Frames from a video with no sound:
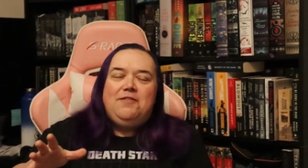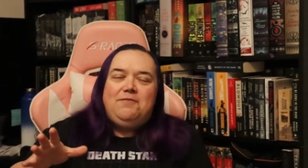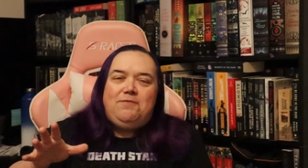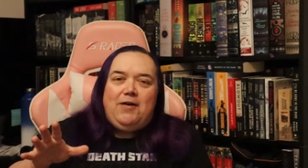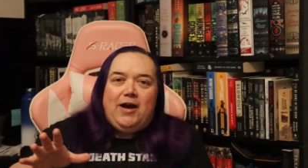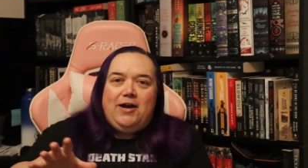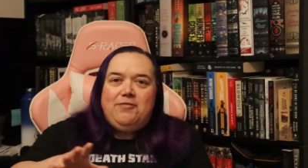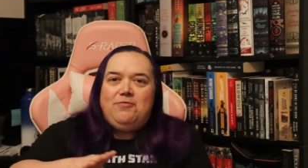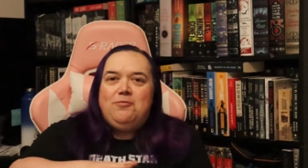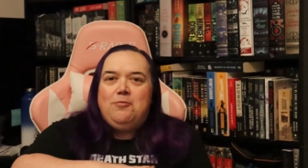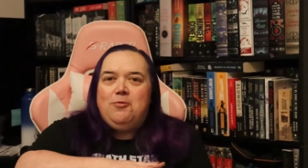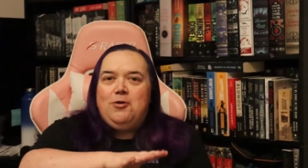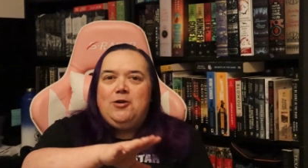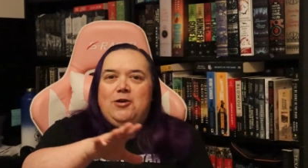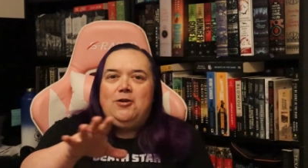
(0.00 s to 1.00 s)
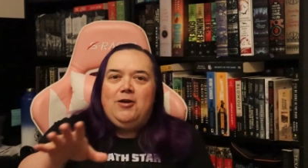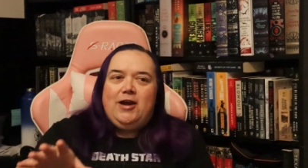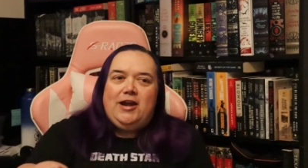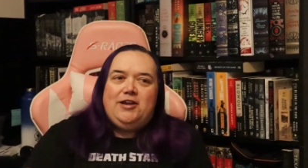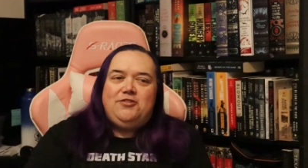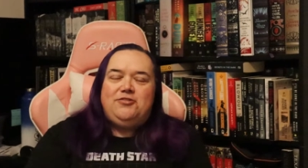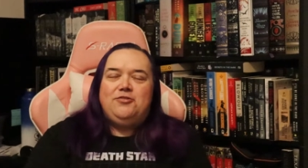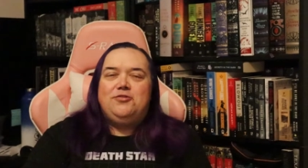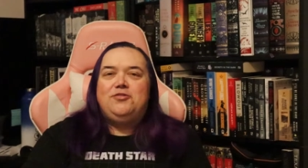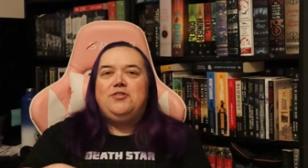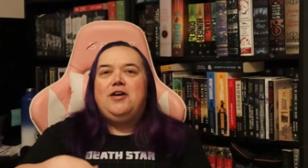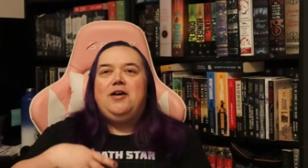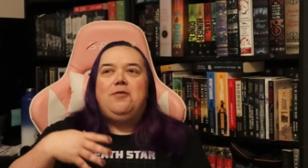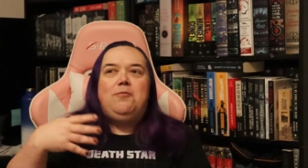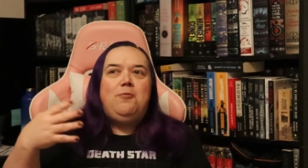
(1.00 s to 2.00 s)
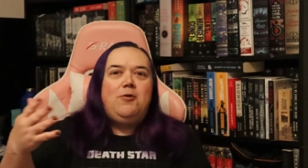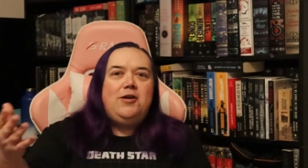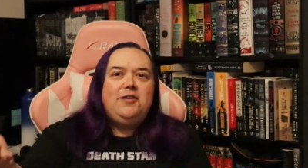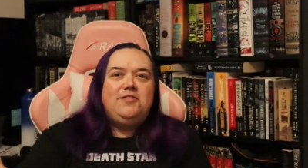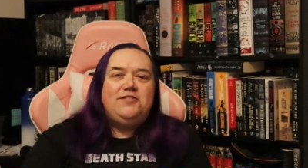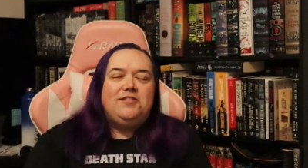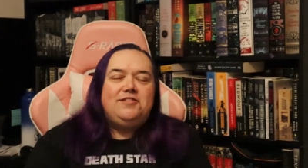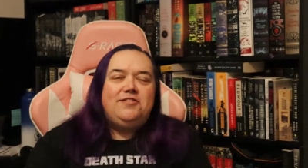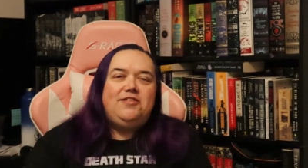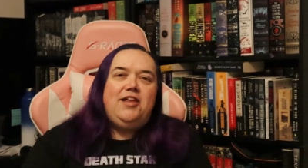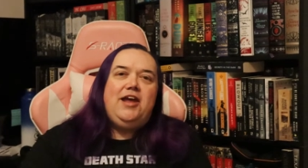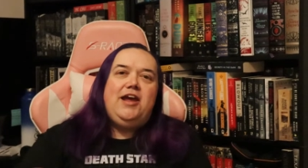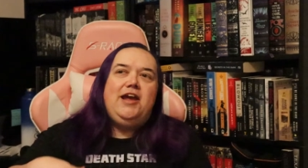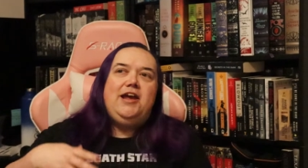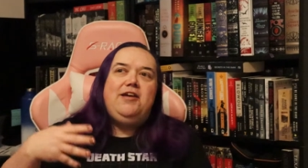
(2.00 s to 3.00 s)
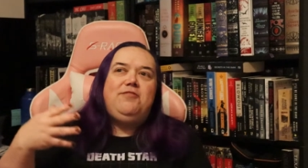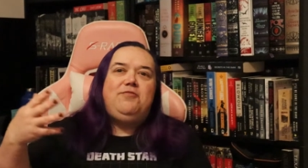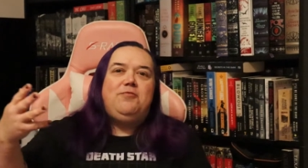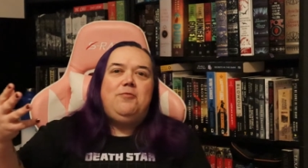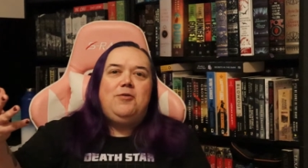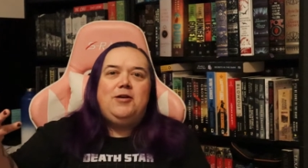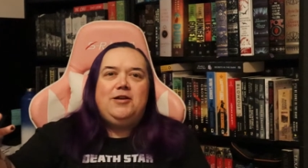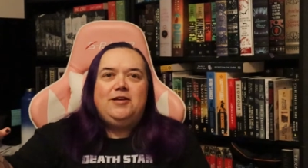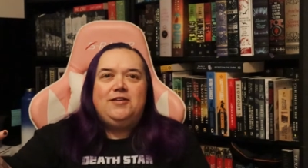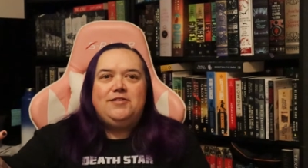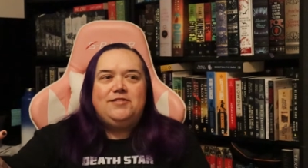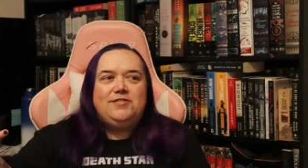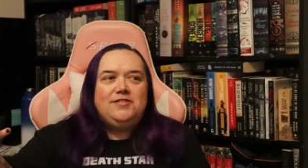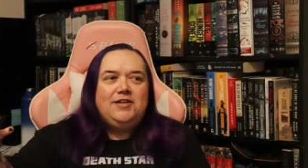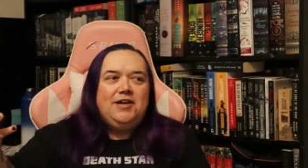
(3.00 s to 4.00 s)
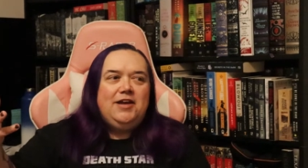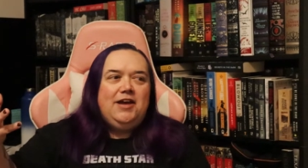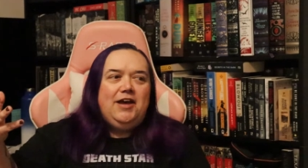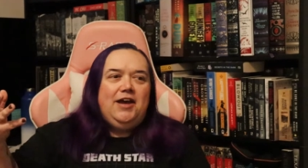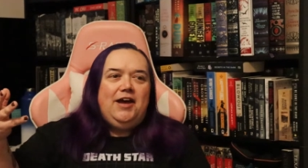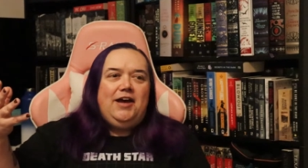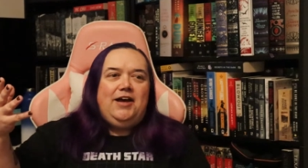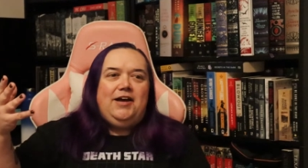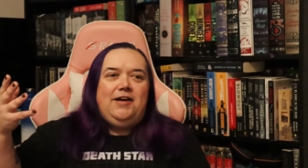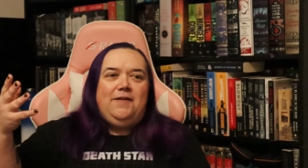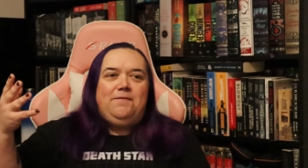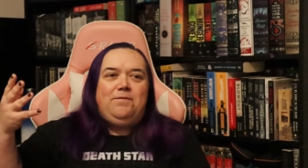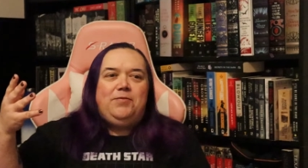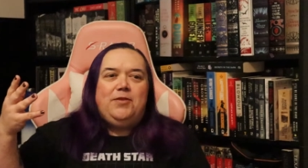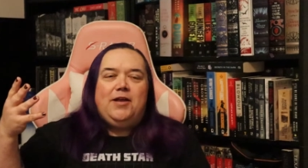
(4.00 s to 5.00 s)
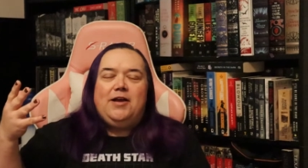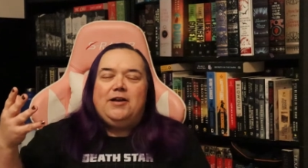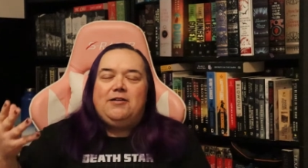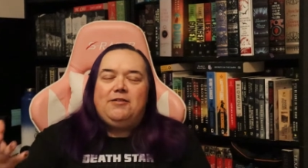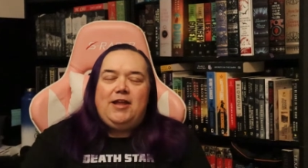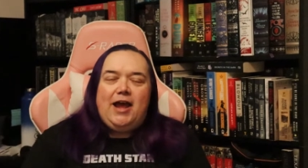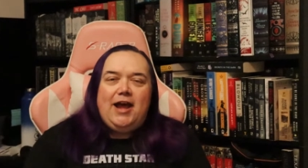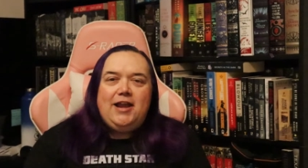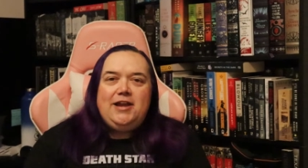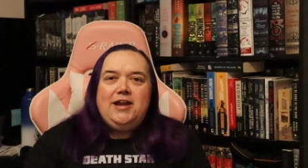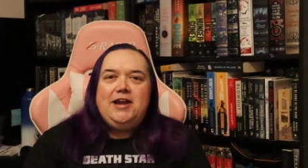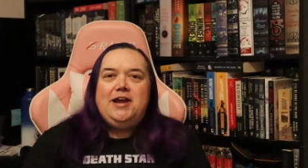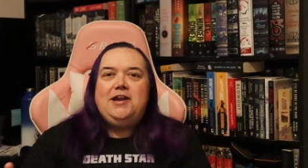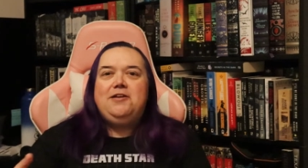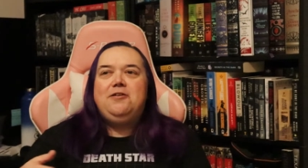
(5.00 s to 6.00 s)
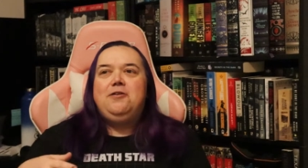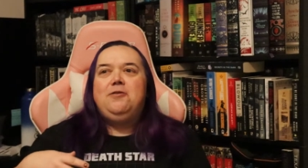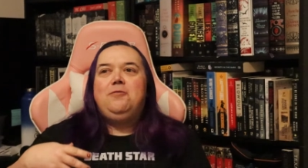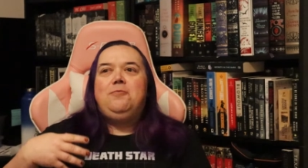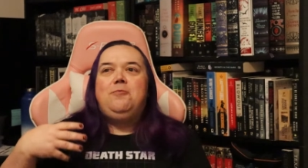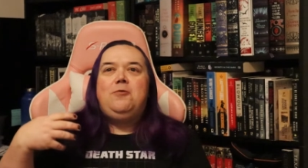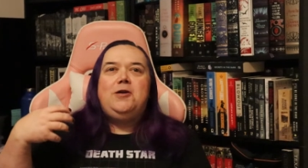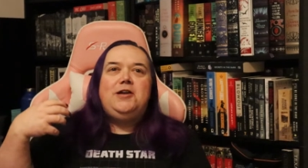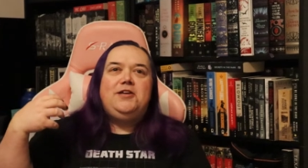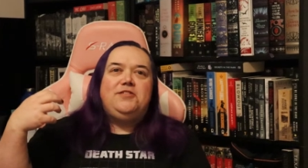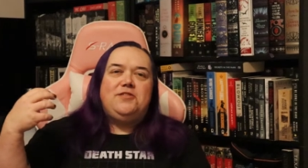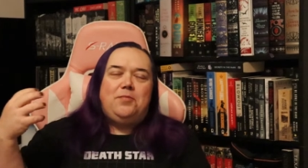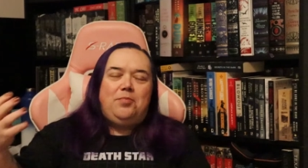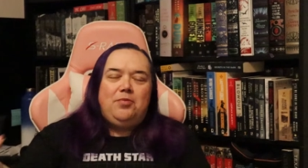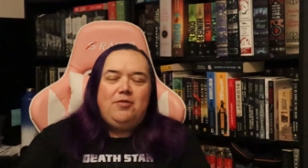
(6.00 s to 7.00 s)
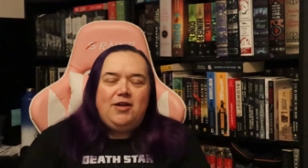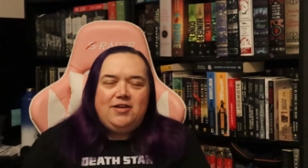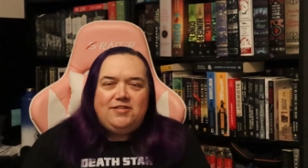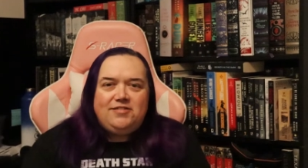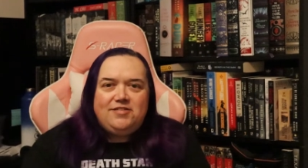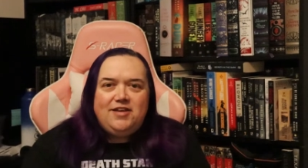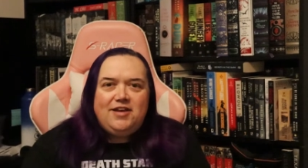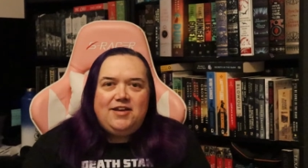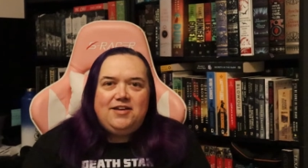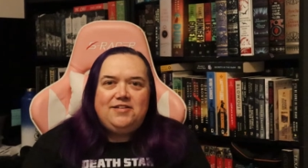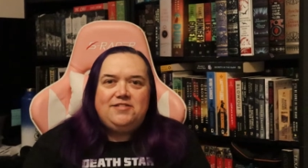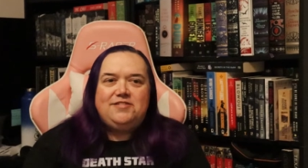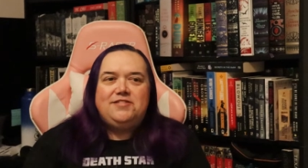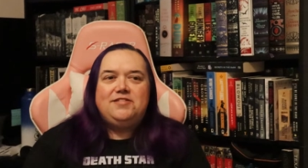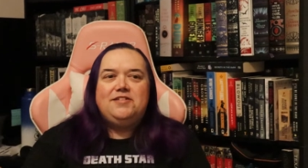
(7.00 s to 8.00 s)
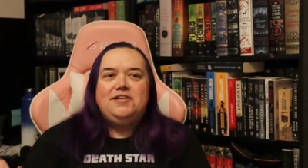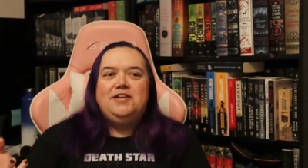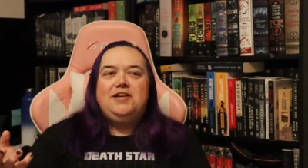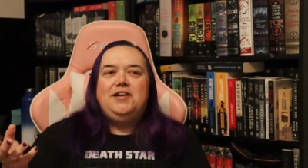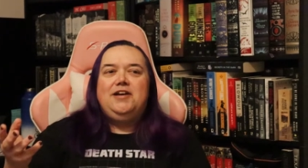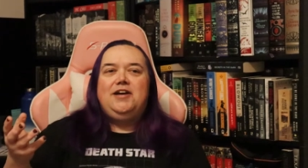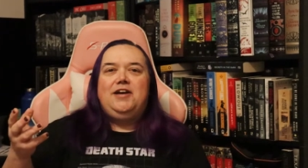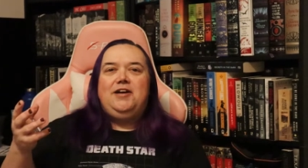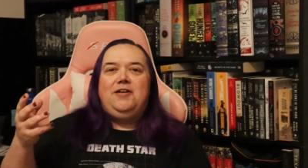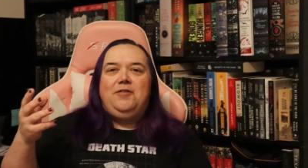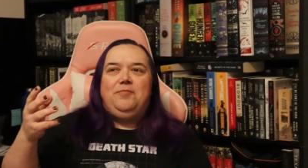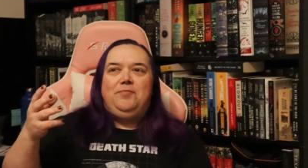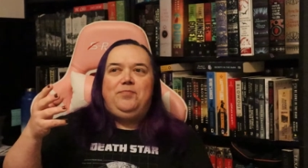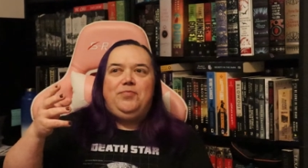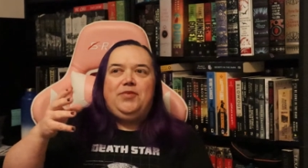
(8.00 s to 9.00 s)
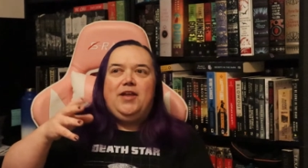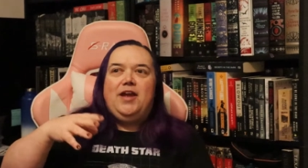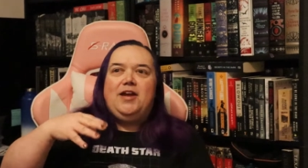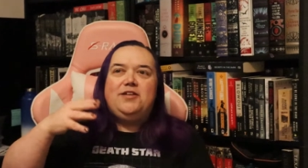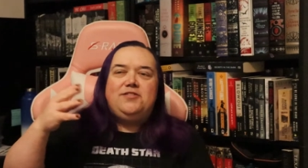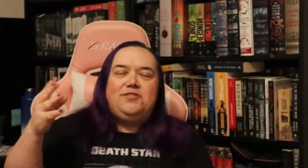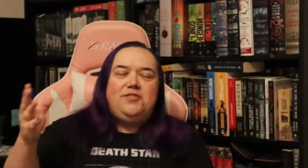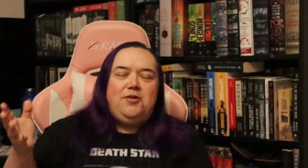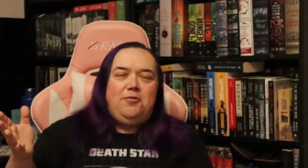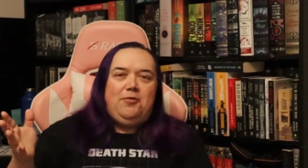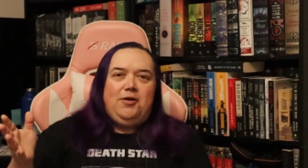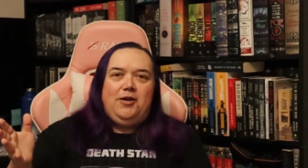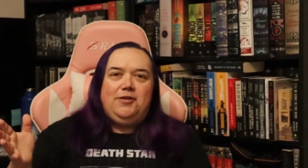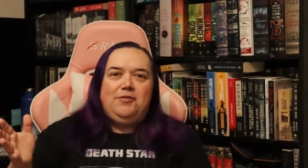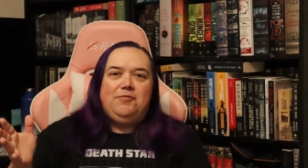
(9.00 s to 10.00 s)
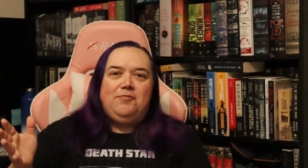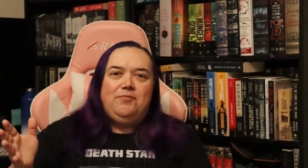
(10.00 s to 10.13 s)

5 warrior angels. One is a slave, one is a gladiator, one is a princess, and so on.